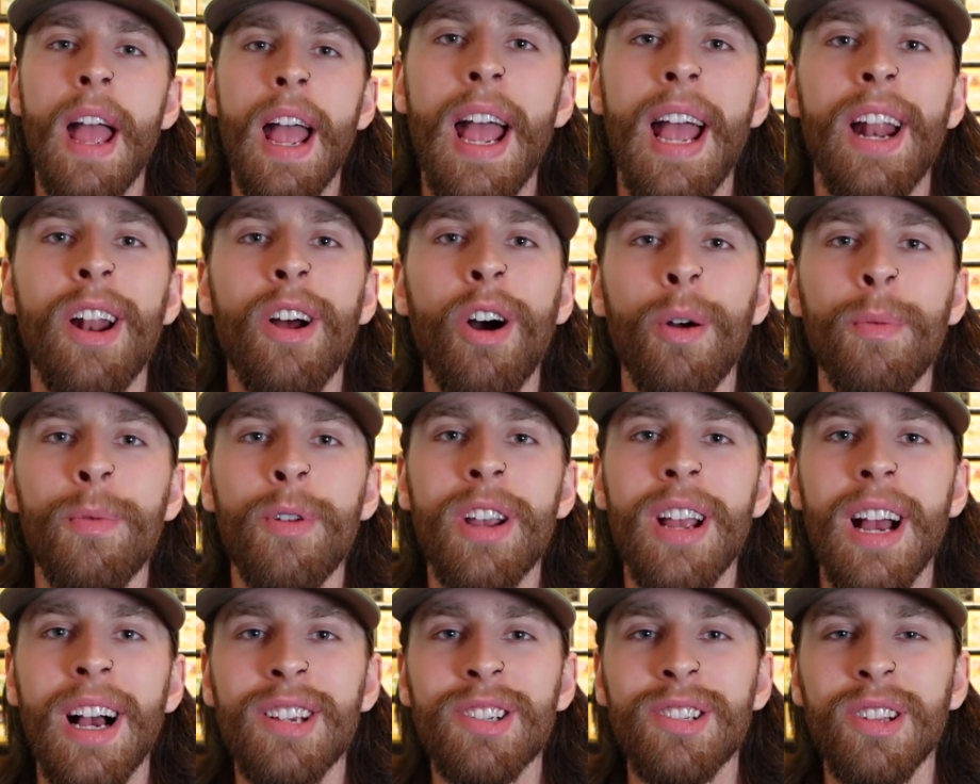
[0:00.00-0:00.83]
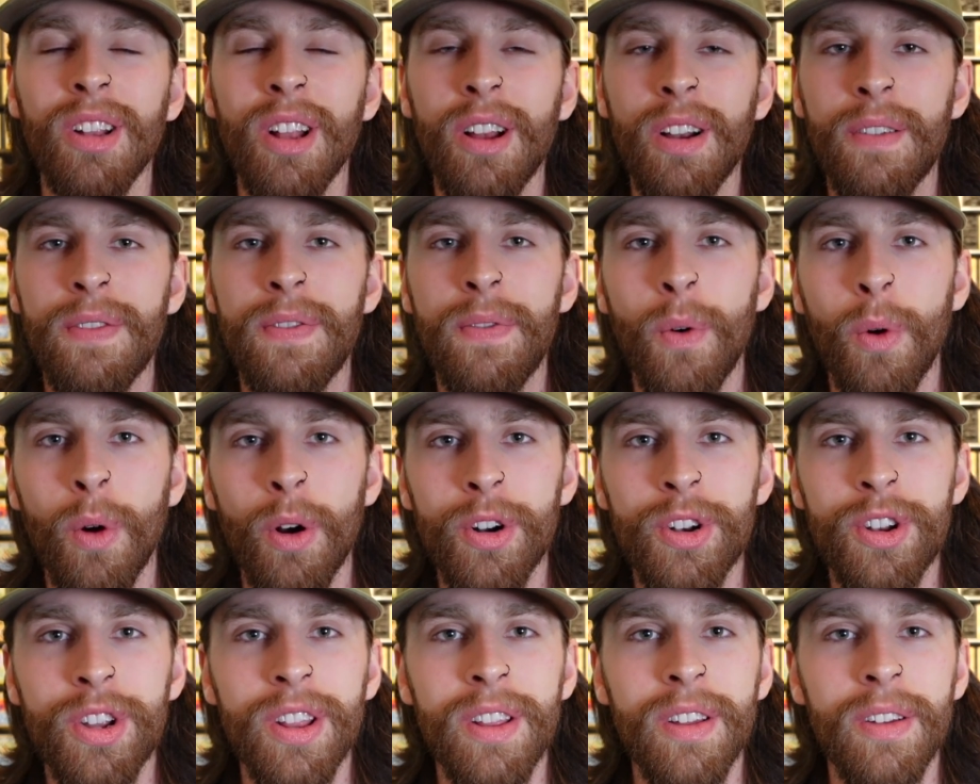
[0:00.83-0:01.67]
and I hope you guys look
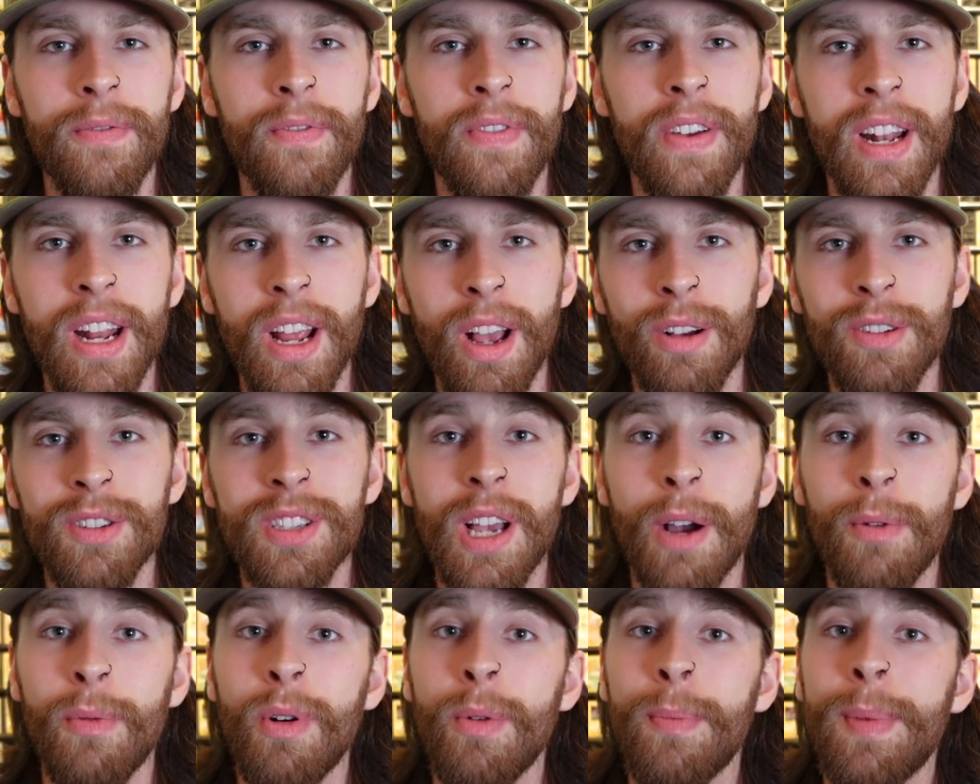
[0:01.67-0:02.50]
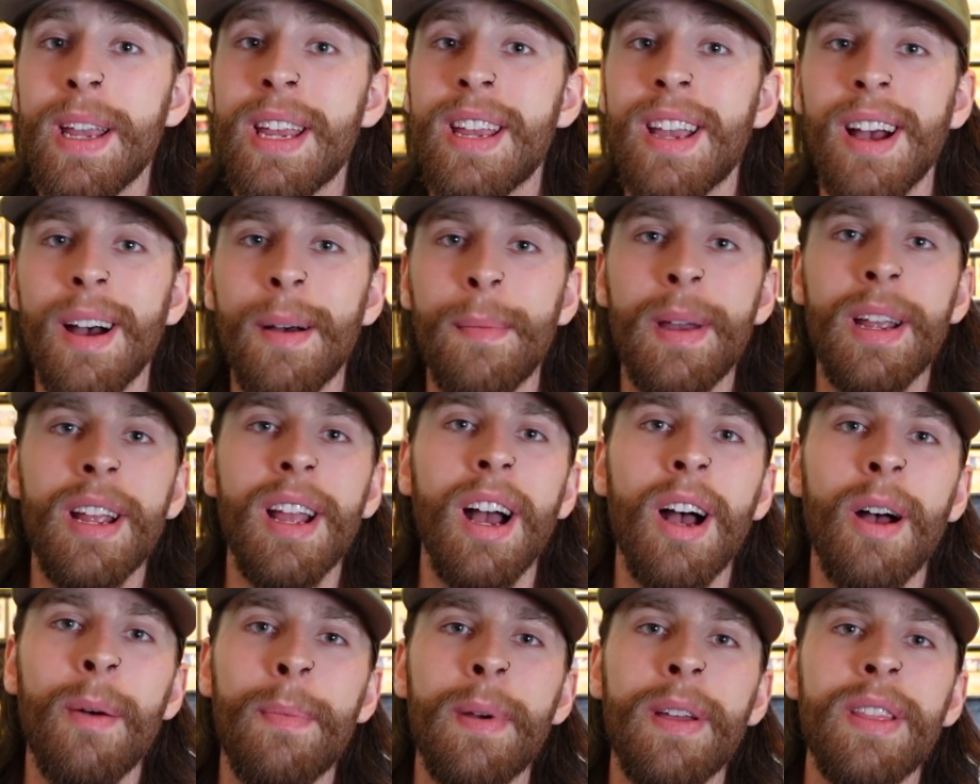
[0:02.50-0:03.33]
forward to the videos that will be coming
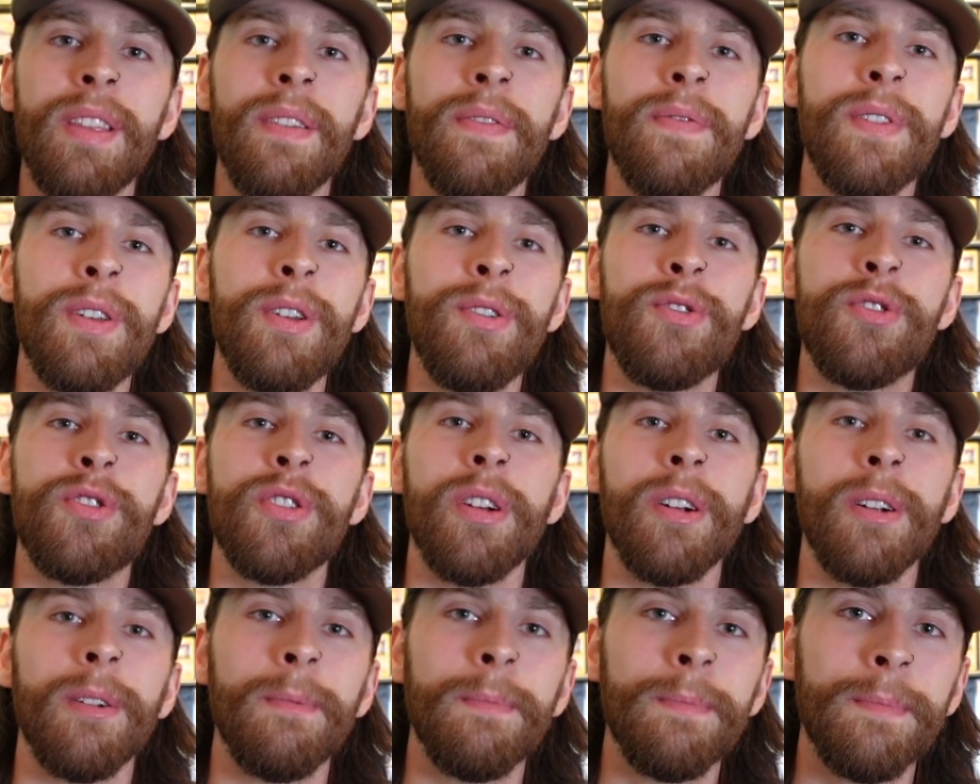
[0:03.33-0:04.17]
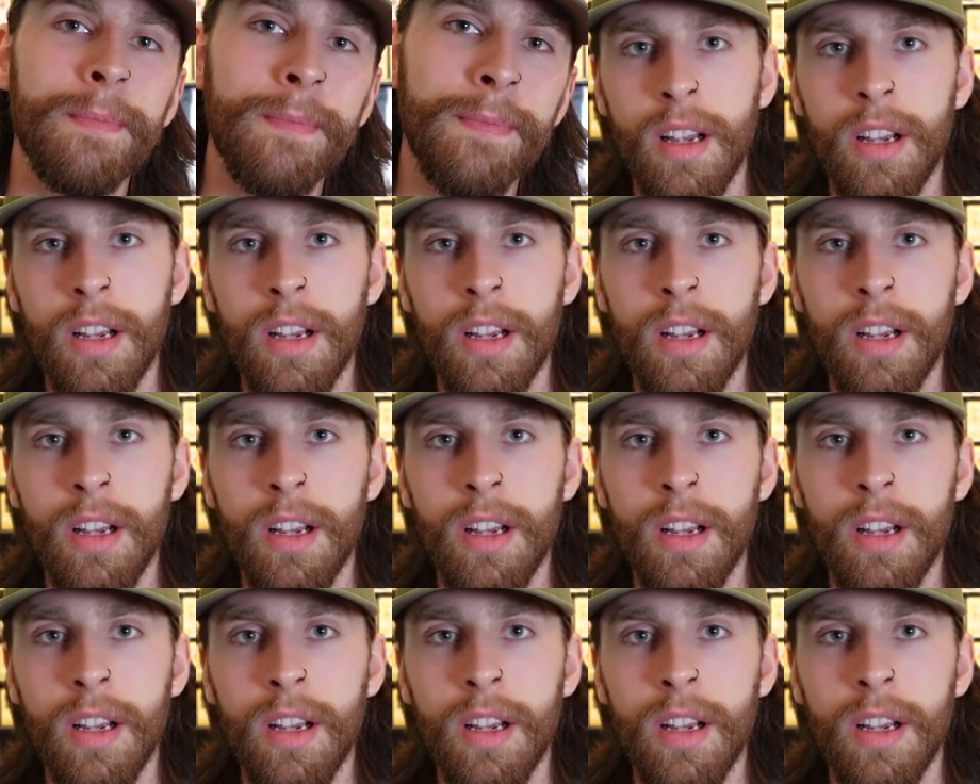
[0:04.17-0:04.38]
up in the future.